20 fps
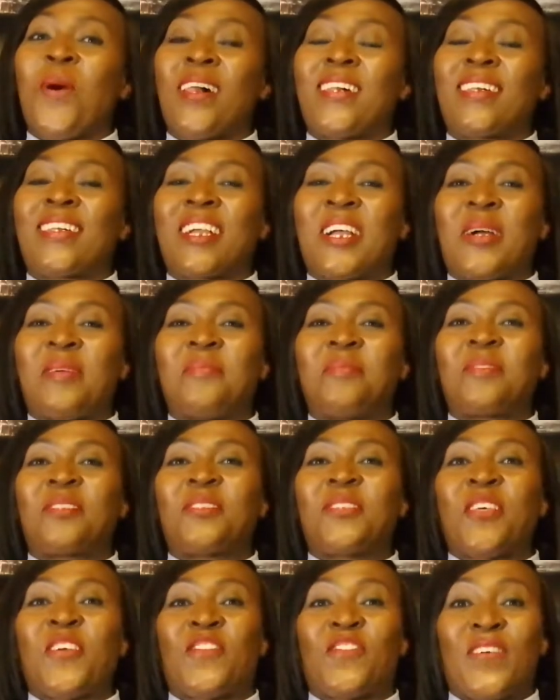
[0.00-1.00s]
welcome
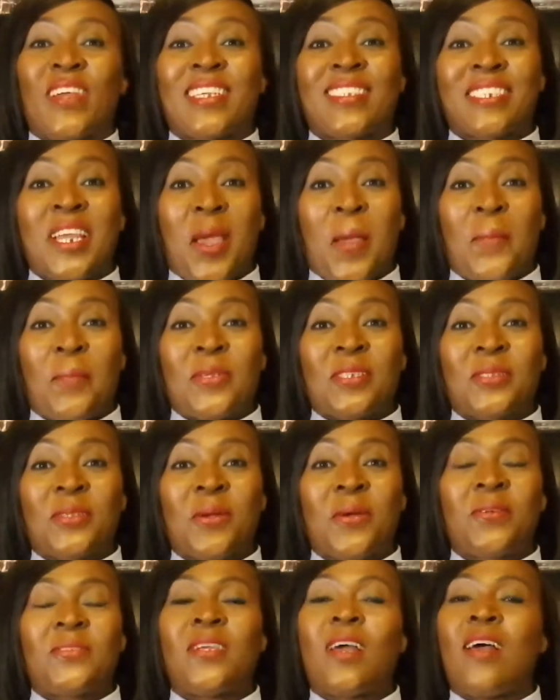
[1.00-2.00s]
to the first
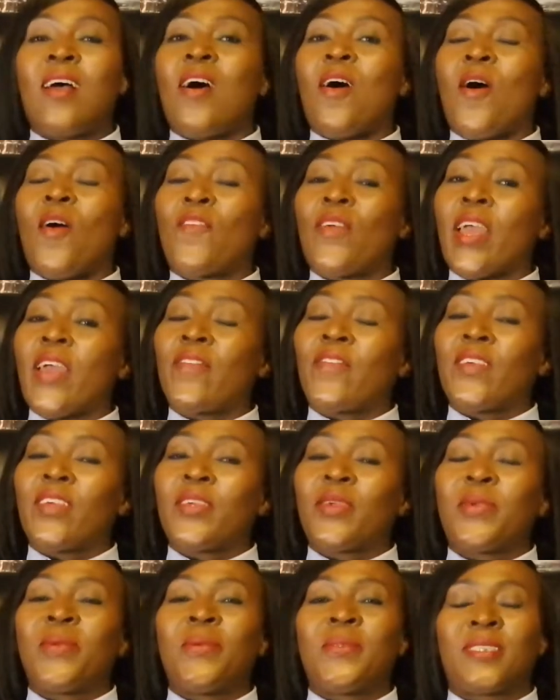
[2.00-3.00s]
episode of
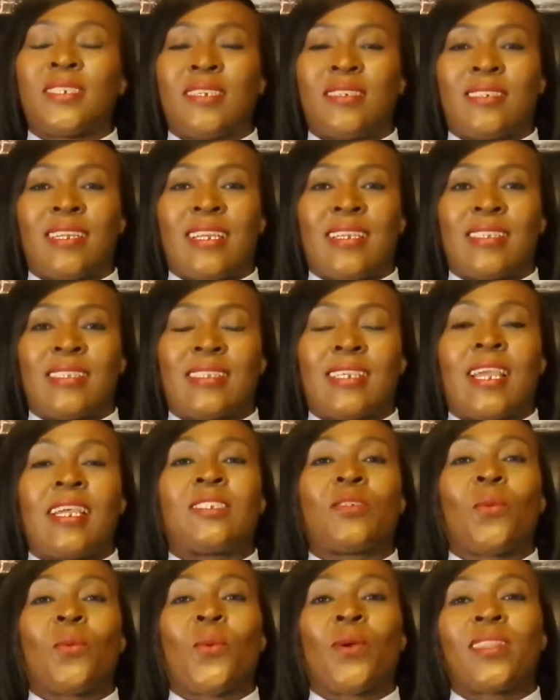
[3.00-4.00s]
FAQs in Real
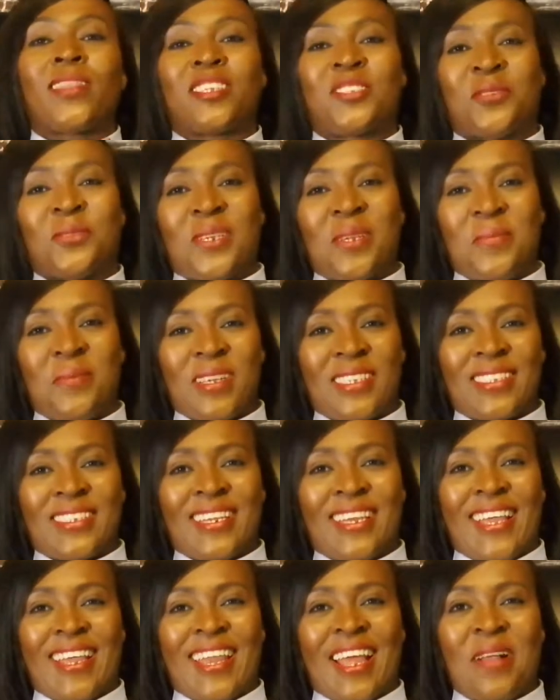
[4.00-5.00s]
Estate with Tuli
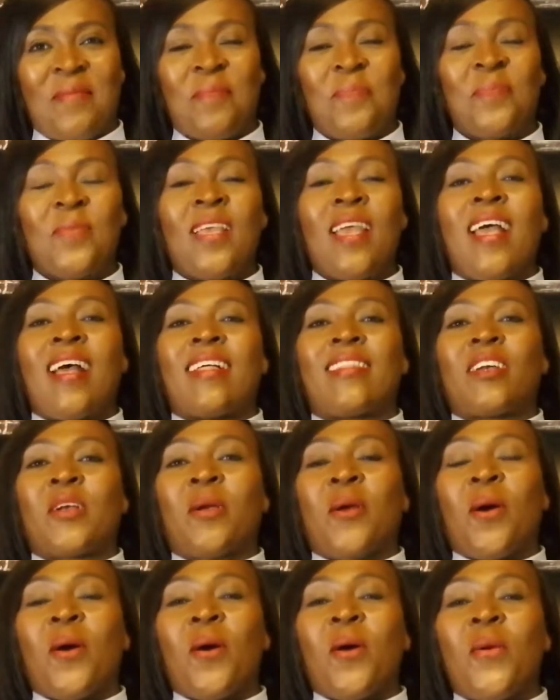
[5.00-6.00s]
Masilela, the
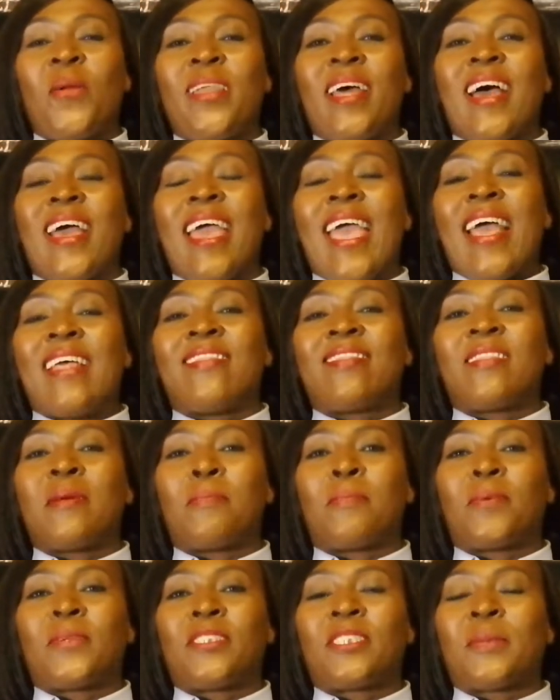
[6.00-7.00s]
co-owner and the
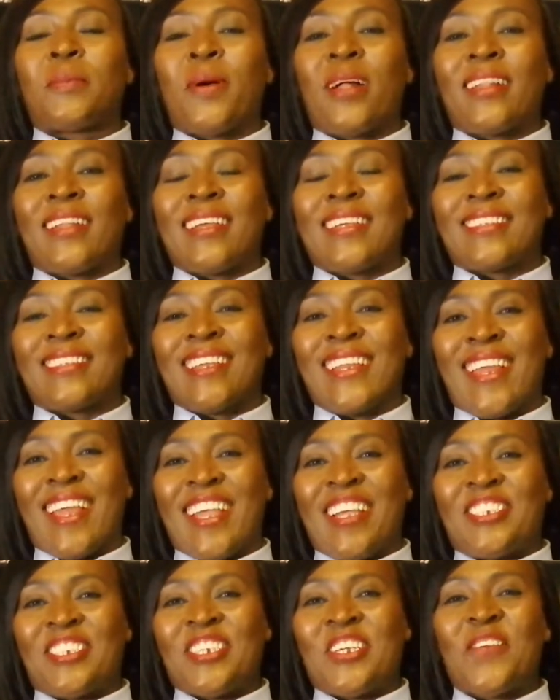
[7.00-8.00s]
principal estate
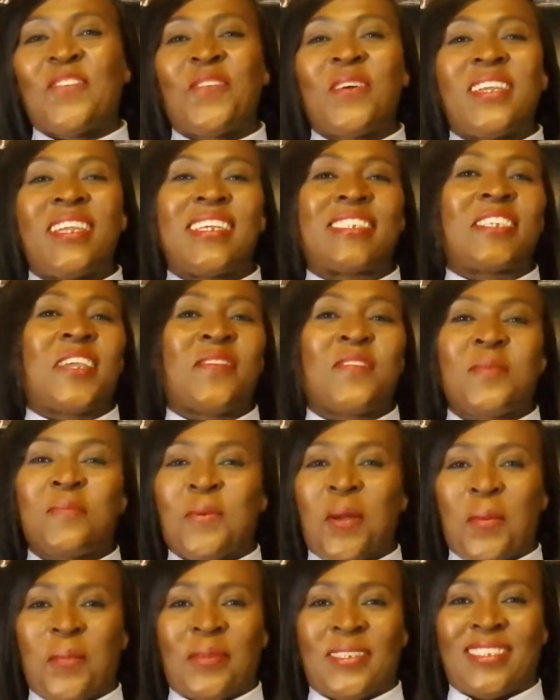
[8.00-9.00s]
agent for Nest Haven
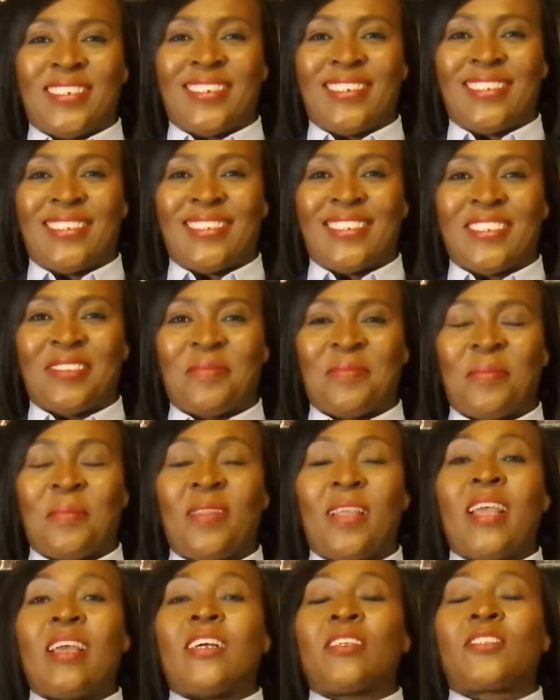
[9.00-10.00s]
Properties.
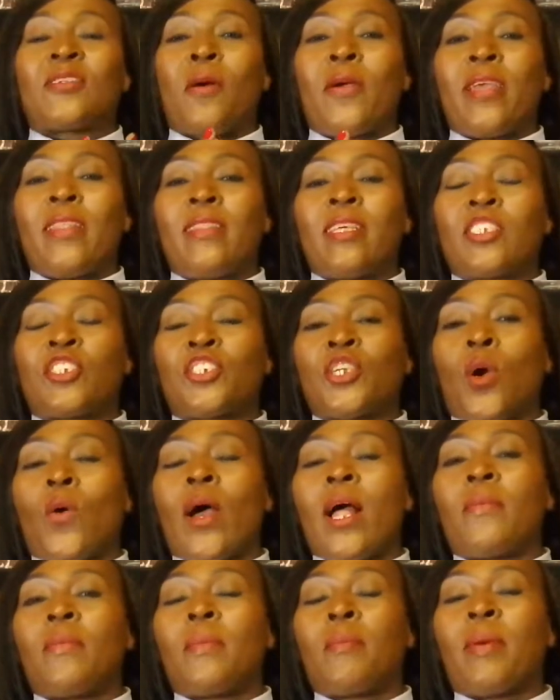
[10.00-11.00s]
So in this show,
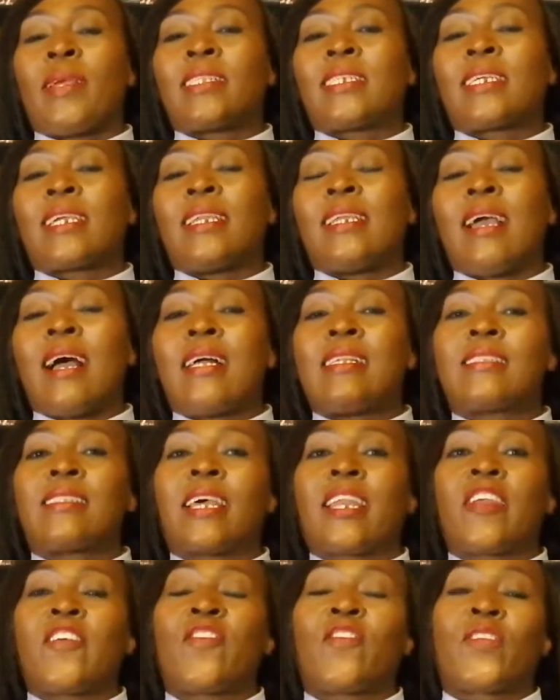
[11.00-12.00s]
I'll be basically
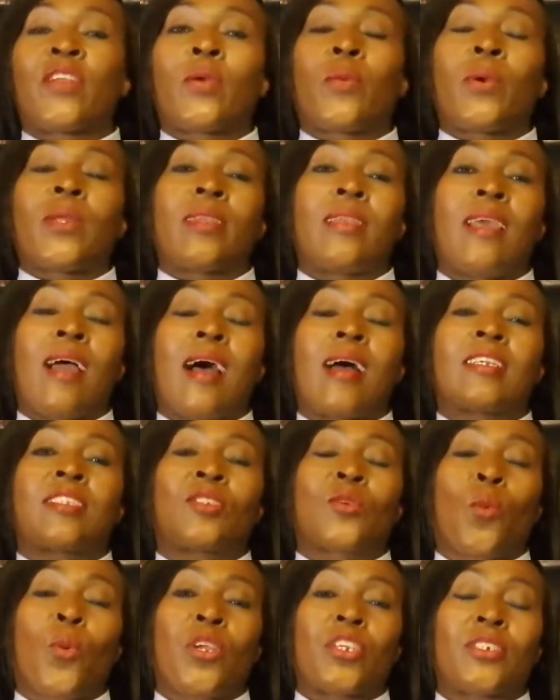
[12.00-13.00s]
answering frequently
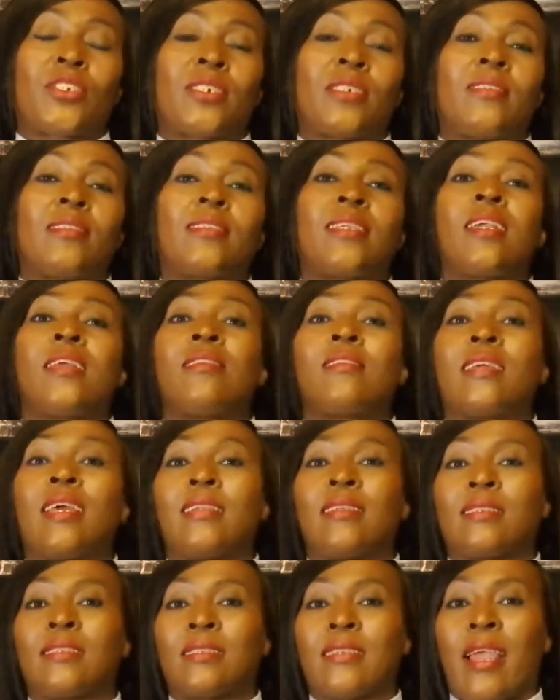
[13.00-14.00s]
asked questions in
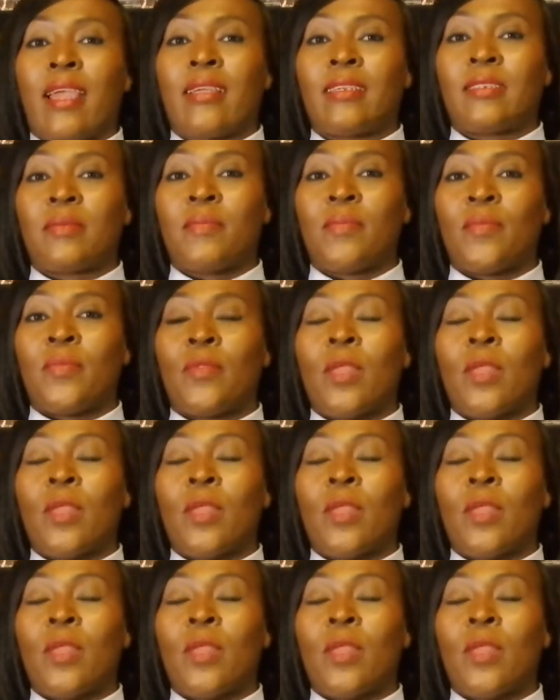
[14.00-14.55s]
real estate.